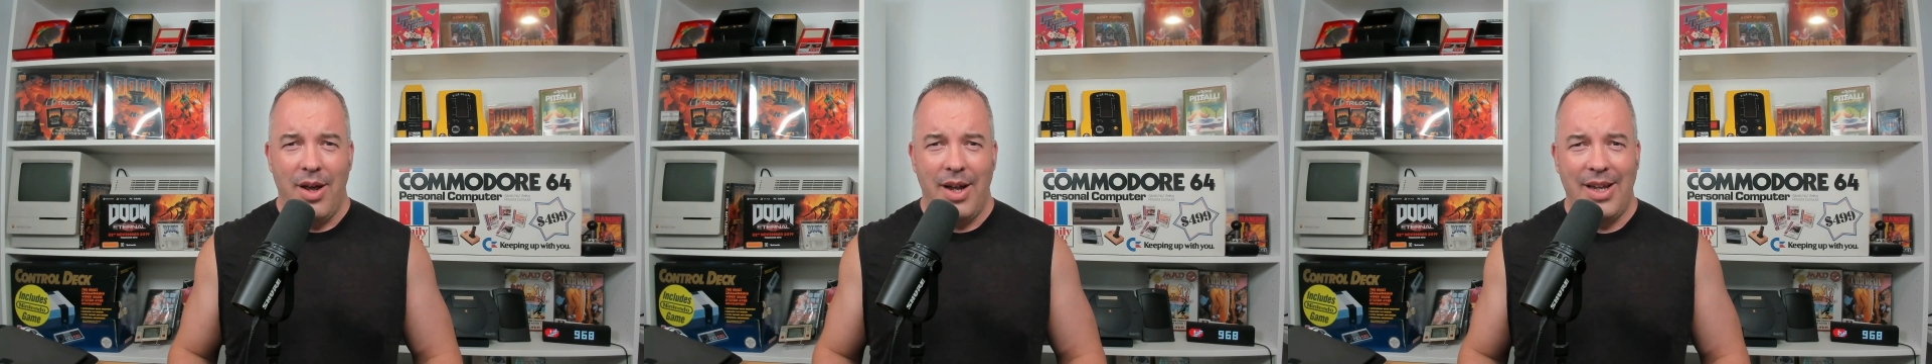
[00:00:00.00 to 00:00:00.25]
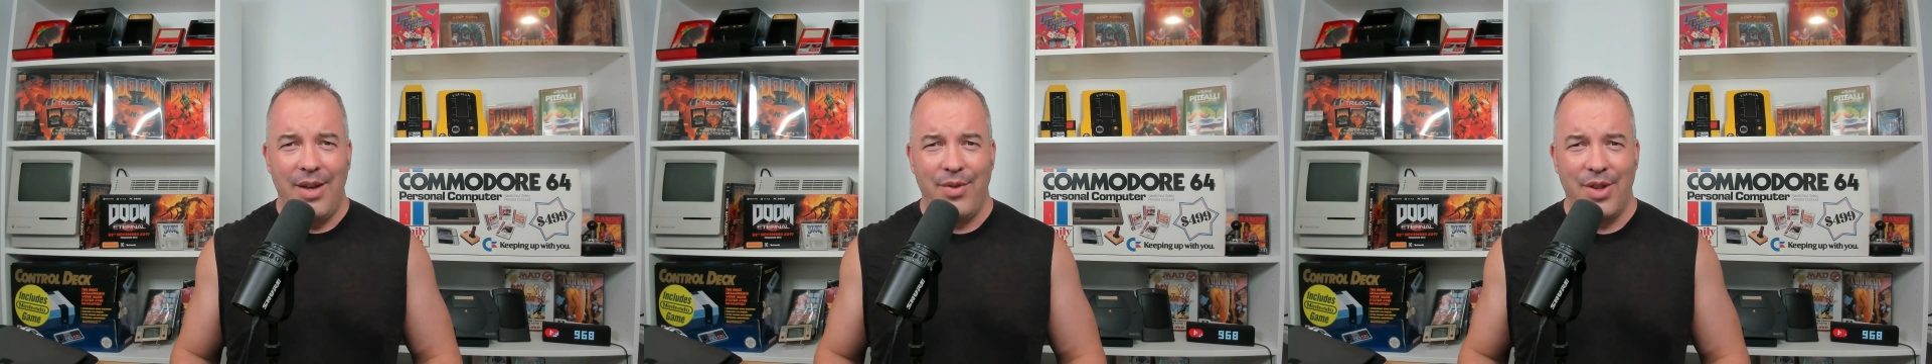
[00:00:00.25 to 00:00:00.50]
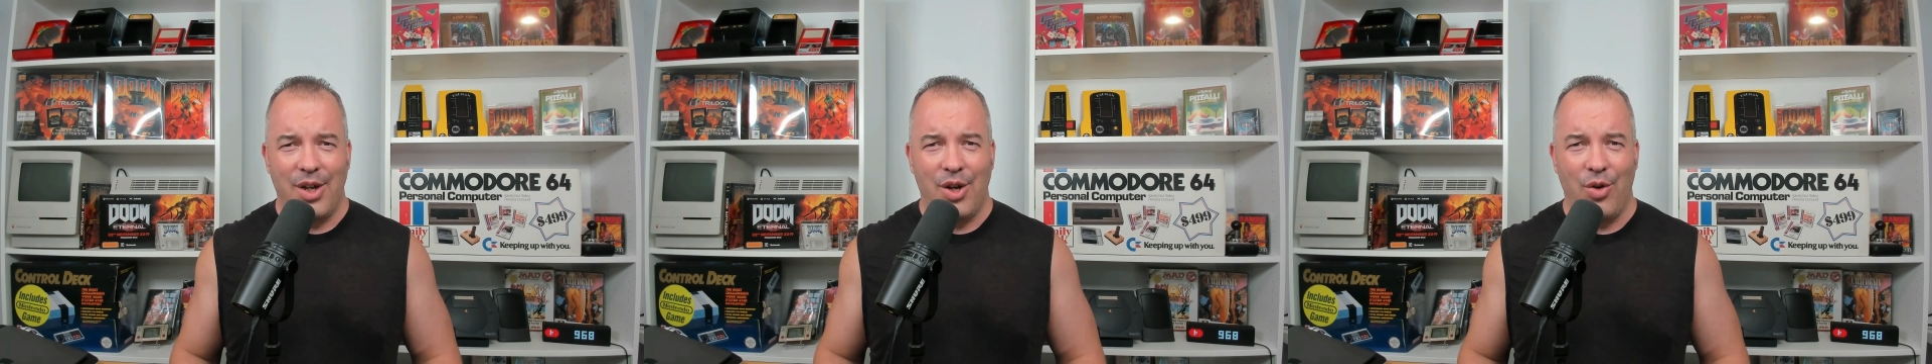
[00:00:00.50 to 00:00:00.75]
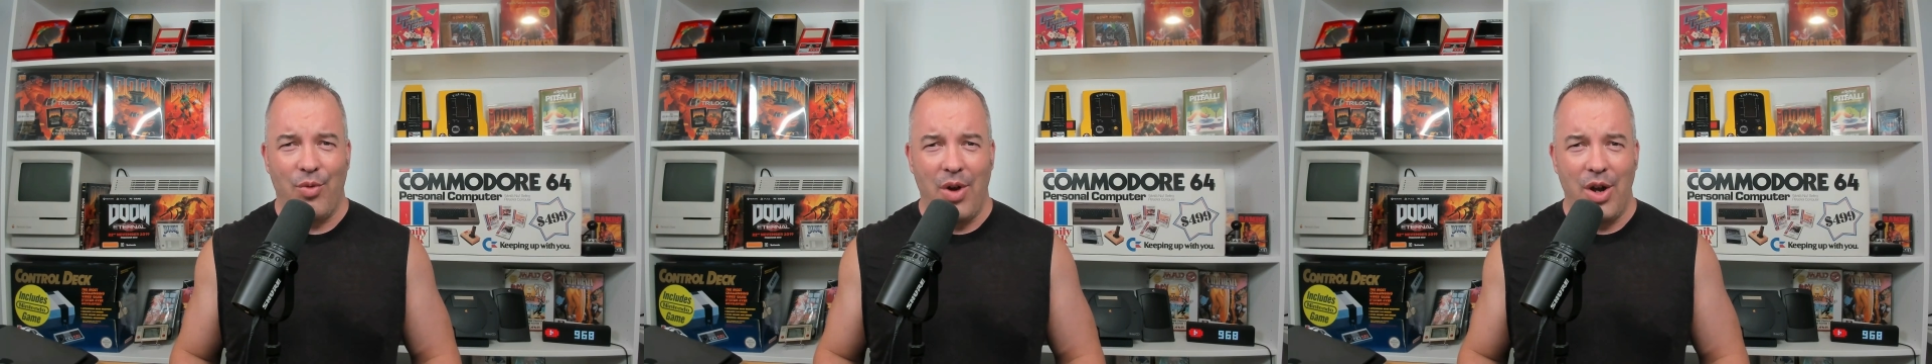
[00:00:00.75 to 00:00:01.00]
And given the
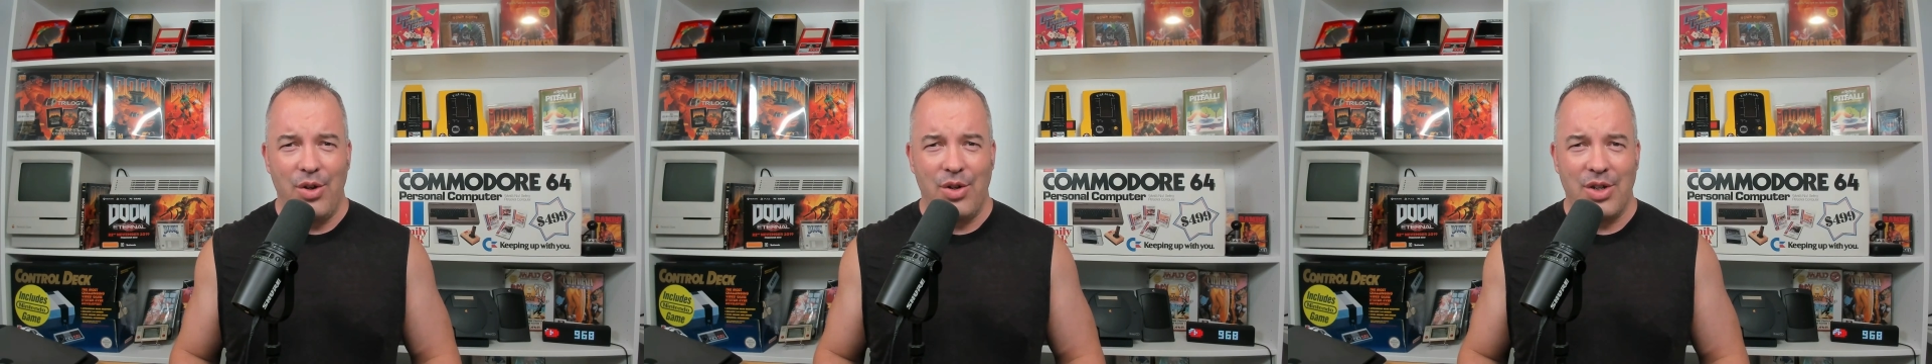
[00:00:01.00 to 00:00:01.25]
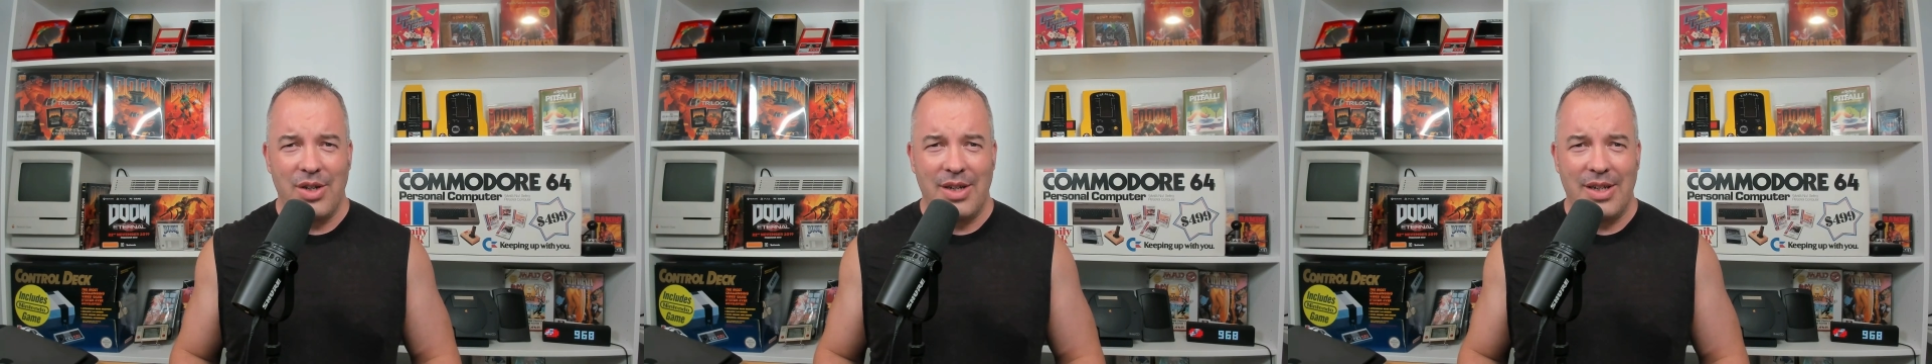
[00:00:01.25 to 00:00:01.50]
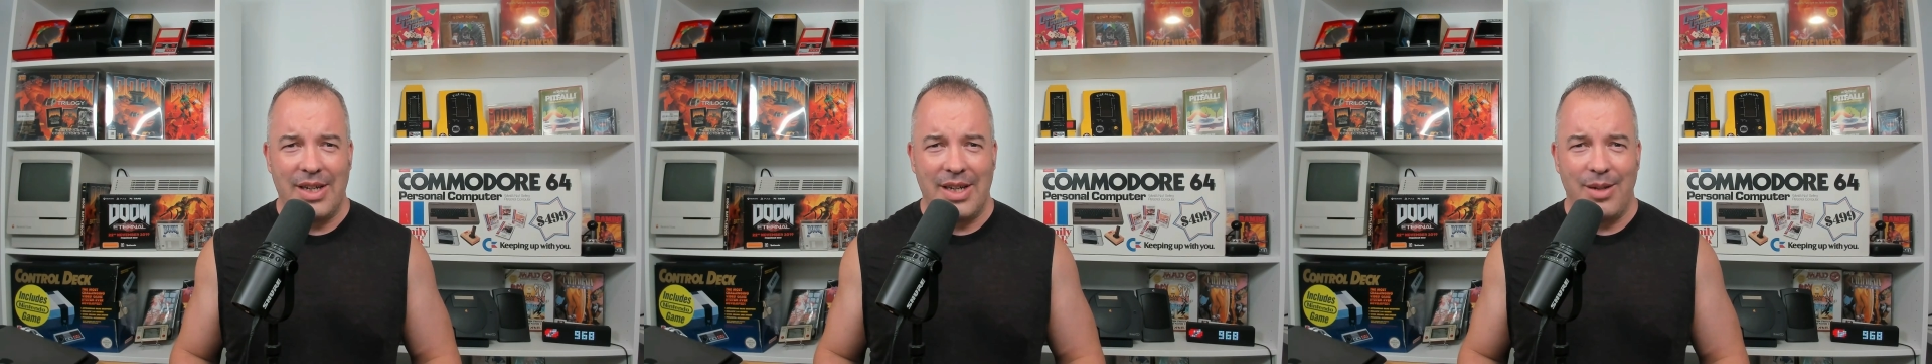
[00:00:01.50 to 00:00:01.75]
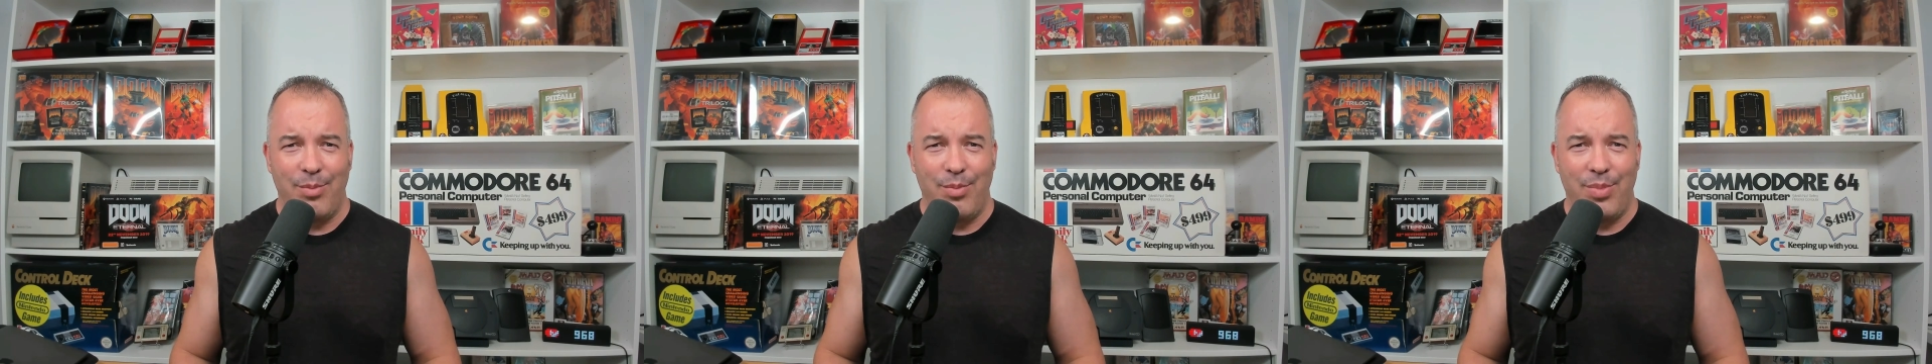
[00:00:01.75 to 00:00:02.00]
corrosion
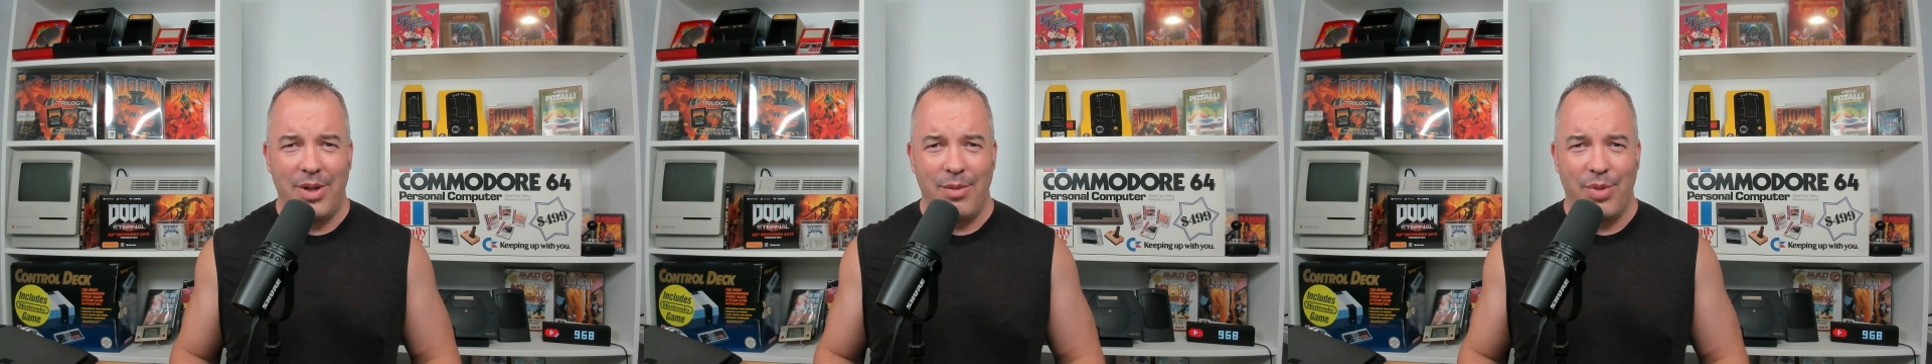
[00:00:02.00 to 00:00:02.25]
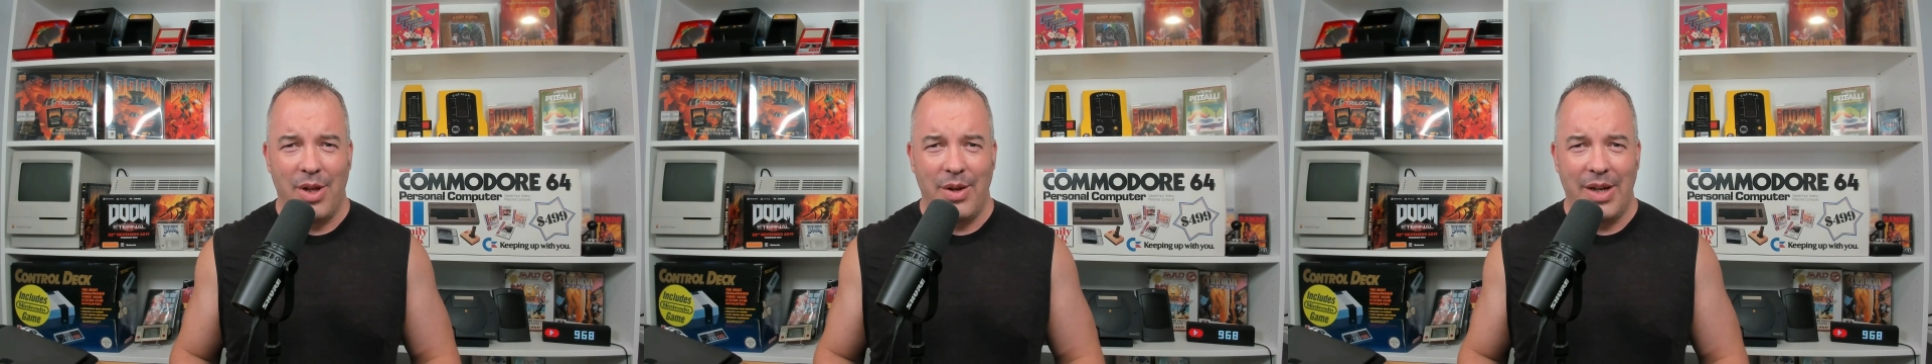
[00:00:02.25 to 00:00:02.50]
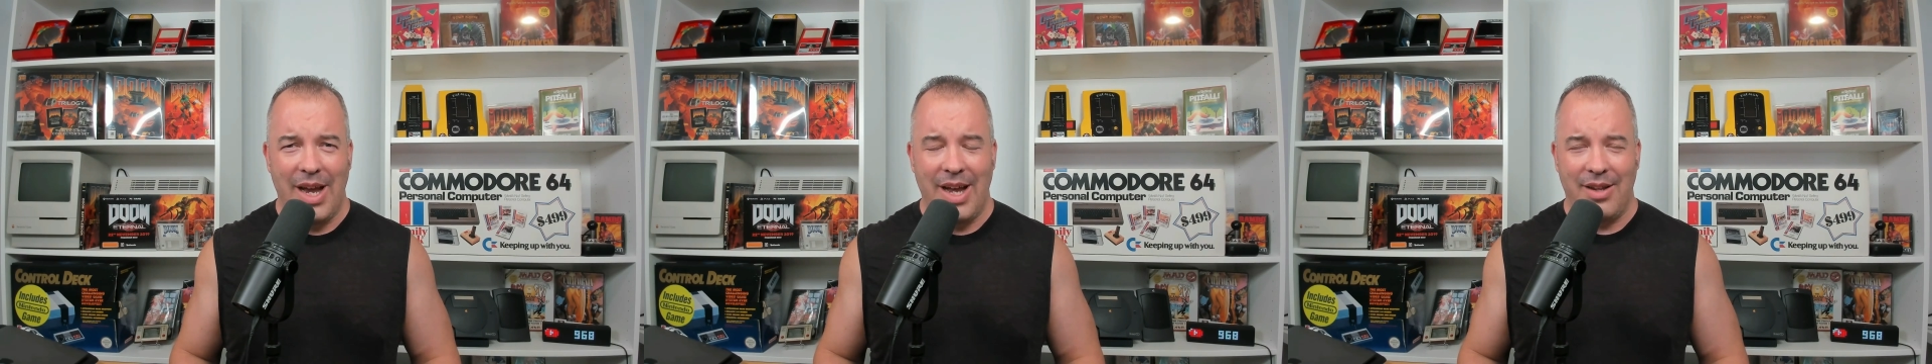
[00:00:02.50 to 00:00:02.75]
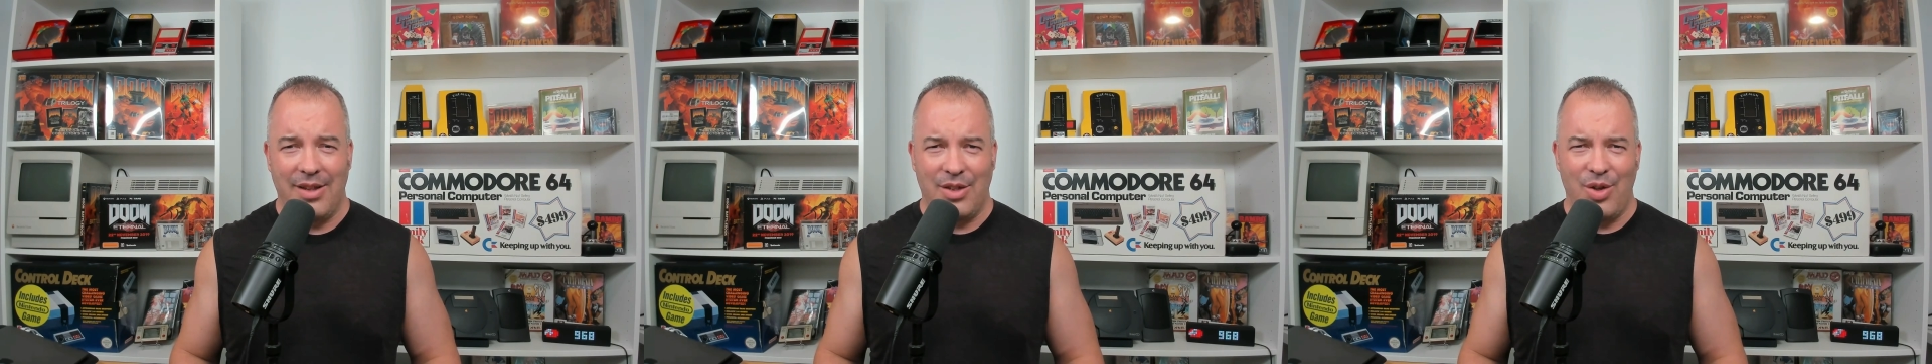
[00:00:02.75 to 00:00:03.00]
and a bit of blowing
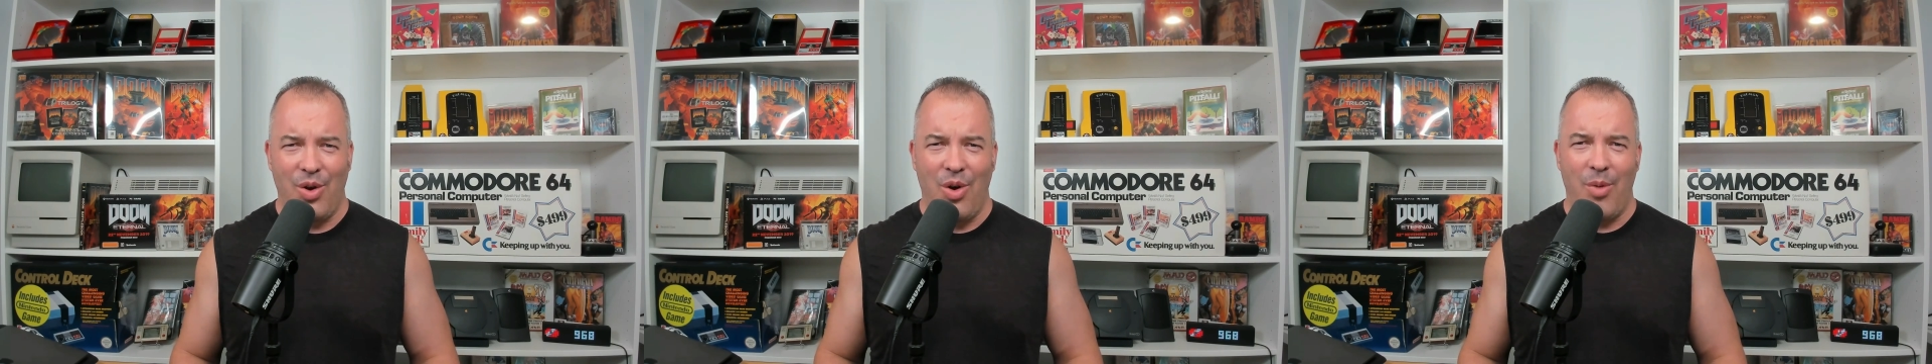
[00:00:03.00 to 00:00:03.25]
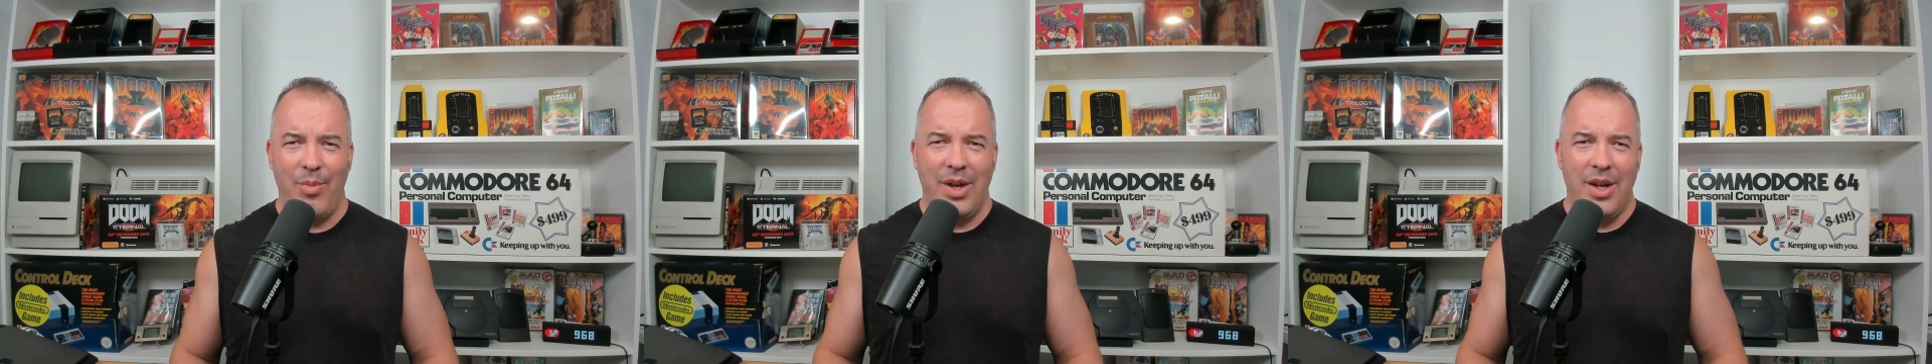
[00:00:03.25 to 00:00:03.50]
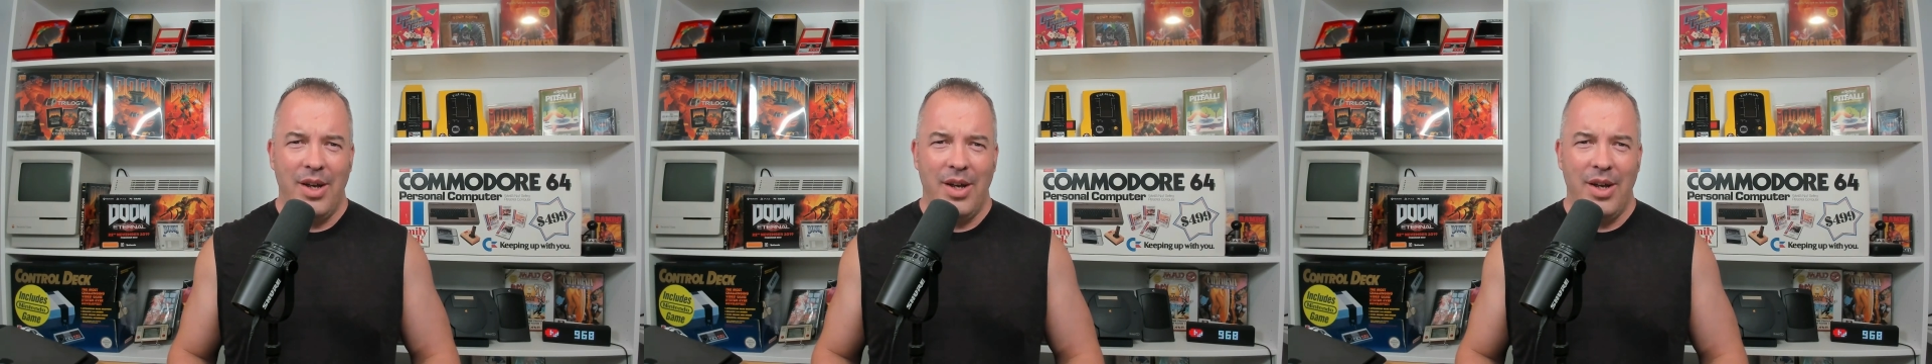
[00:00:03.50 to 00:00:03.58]
out at the top,